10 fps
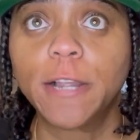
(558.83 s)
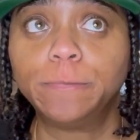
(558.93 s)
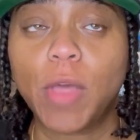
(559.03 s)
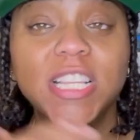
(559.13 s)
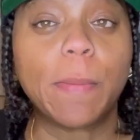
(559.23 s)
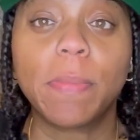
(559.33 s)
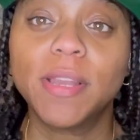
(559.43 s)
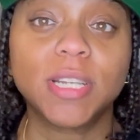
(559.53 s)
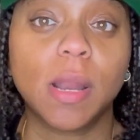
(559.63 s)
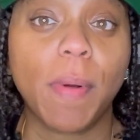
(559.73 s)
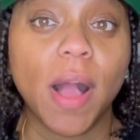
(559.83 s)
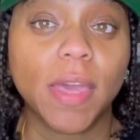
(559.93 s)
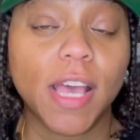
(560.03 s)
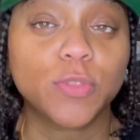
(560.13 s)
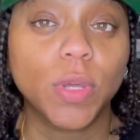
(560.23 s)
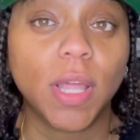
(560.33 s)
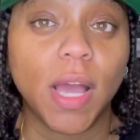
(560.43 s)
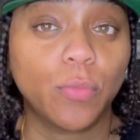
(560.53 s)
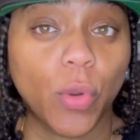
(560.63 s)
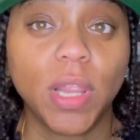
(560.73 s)
as I've been mentioning, the podcast
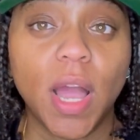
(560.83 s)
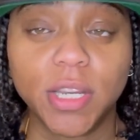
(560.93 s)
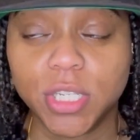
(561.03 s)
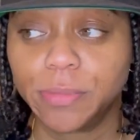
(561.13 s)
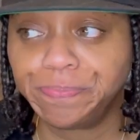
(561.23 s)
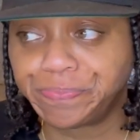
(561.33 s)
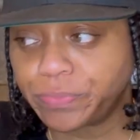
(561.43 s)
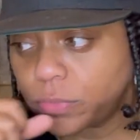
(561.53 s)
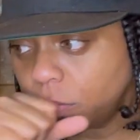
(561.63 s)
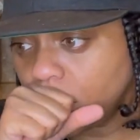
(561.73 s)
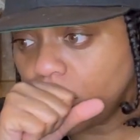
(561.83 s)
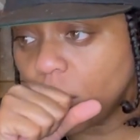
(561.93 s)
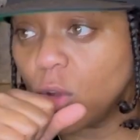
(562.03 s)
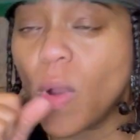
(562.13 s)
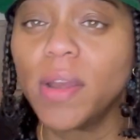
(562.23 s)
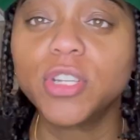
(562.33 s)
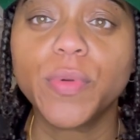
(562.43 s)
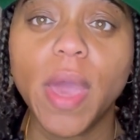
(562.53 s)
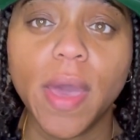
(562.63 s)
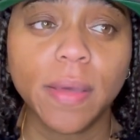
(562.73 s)
relaunched, Rhonda's
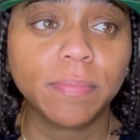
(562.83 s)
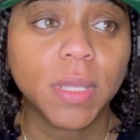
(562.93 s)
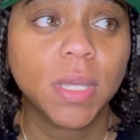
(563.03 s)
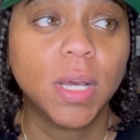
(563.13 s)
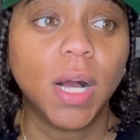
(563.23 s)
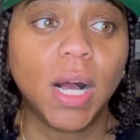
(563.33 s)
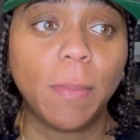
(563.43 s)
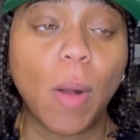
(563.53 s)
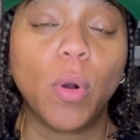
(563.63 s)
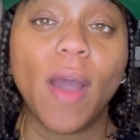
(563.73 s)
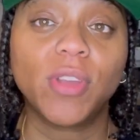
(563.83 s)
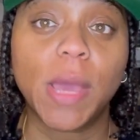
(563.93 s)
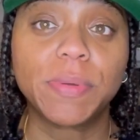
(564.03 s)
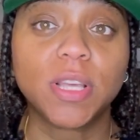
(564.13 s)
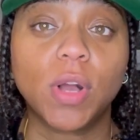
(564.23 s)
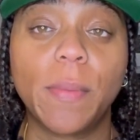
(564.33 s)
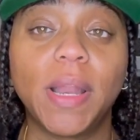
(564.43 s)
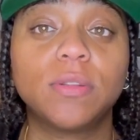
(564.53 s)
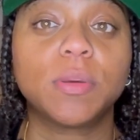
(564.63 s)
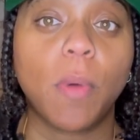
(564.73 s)
Rehab. I will have an episode coming
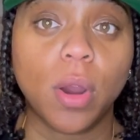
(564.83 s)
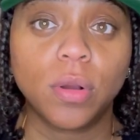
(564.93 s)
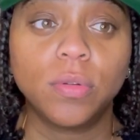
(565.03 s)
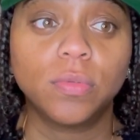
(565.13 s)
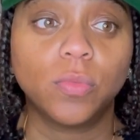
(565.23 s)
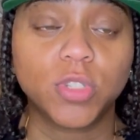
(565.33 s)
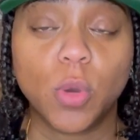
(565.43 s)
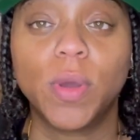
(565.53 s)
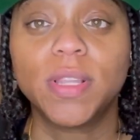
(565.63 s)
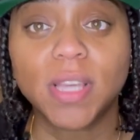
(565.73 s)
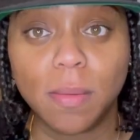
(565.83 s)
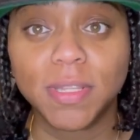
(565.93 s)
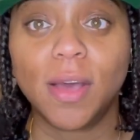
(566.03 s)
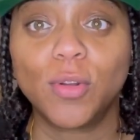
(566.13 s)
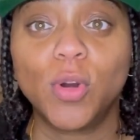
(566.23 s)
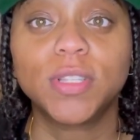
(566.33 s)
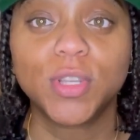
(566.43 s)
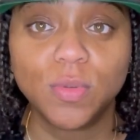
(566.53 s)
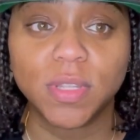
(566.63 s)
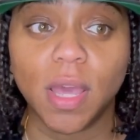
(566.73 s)
out tomorrow. So when this comes out on
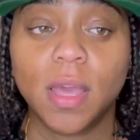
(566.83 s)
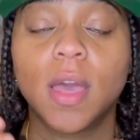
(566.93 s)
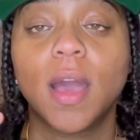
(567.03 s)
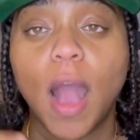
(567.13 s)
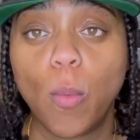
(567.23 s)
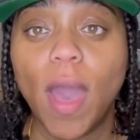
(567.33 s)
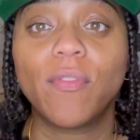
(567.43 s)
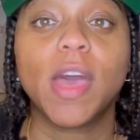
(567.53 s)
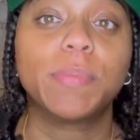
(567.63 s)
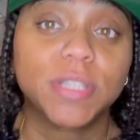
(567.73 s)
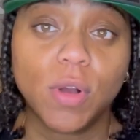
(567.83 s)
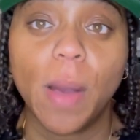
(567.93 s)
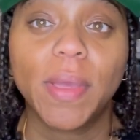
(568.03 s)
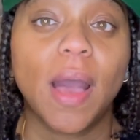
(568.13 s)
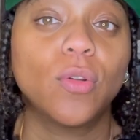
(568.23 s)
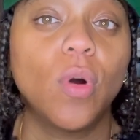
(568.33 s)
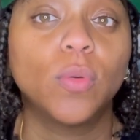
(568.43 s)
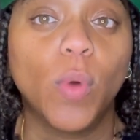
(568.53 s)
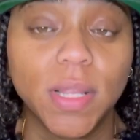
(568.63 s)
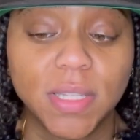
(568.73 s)
Tuesday, I will have an episode coming out
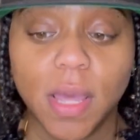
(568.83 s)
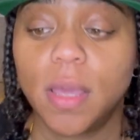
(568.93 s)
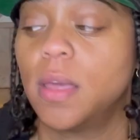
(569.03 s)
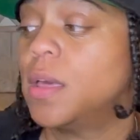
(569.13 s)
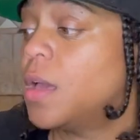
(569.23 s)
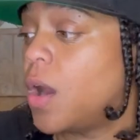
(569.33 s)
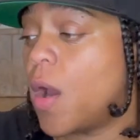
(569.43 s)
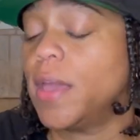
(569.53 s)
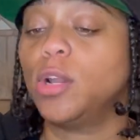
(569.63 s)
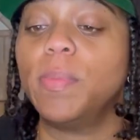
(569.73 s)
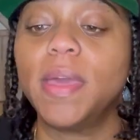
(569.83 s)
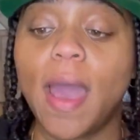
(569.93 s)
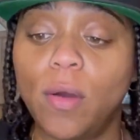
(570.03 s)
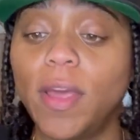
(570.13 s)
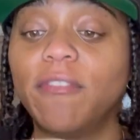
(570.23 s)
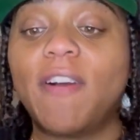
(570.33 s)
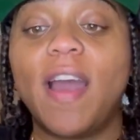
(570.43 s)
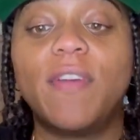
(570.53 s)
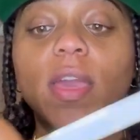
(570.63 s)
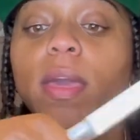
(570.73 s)
on Wednesday. All right, it'll be out at
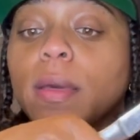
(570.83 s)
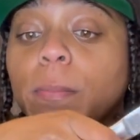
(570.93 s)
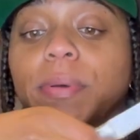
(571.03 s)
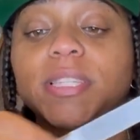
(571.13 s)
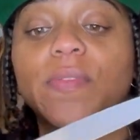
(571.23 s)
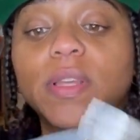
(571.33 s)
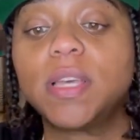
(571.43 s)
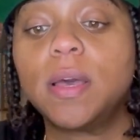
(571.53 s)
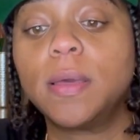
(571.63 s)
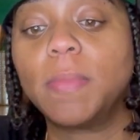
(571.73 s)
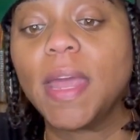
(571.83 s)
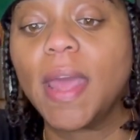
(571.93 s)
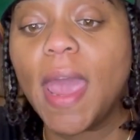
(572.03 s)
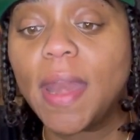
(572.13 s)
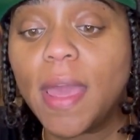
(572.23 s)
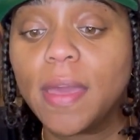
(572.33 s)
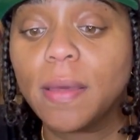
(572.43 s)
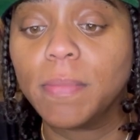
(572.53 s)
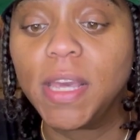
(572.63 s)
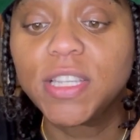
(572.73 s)
5 a.m. Pacific time and 8
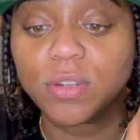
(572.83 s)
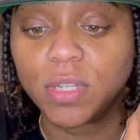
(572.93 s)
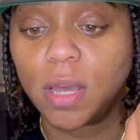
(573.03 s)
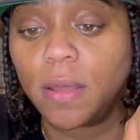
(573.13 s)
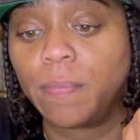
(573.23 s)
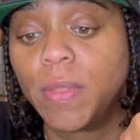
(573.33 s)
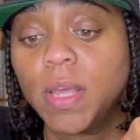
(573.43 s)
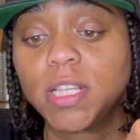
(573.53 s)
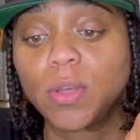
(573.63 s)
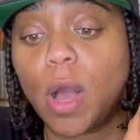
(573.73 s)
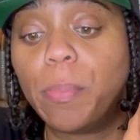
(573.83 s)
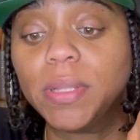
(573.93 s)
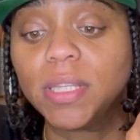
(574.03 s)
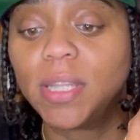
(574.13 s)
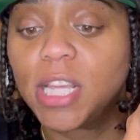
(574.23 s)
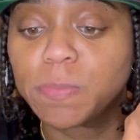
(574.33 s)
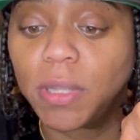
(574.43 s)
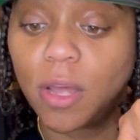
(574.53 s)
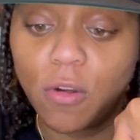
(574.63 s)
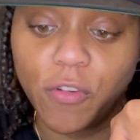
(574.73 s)
a.m. Eastern time. So I'll put the links
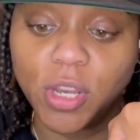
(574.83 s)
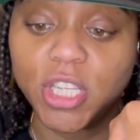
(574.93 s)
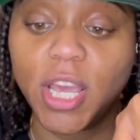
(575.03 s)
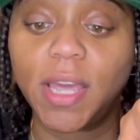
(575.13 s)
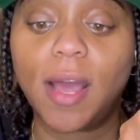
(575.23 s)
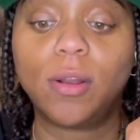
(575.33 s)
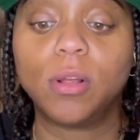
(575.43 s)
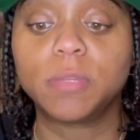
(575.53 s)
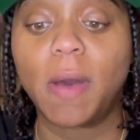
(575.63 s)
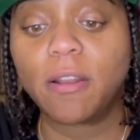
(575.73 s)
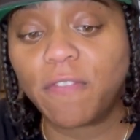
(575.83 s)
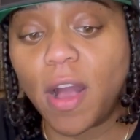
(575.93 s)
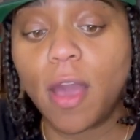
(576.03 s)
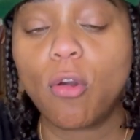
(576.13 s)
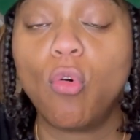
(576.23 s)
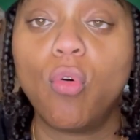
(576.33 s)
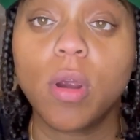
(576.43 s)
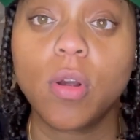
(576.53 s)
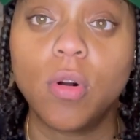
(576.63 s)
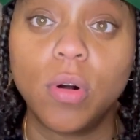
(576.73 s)
below for you to check it out on Spotify
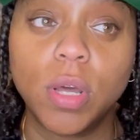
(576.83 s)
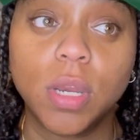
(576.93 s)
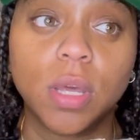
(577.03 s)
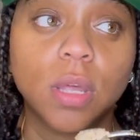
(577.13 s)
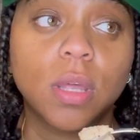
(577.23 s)
or on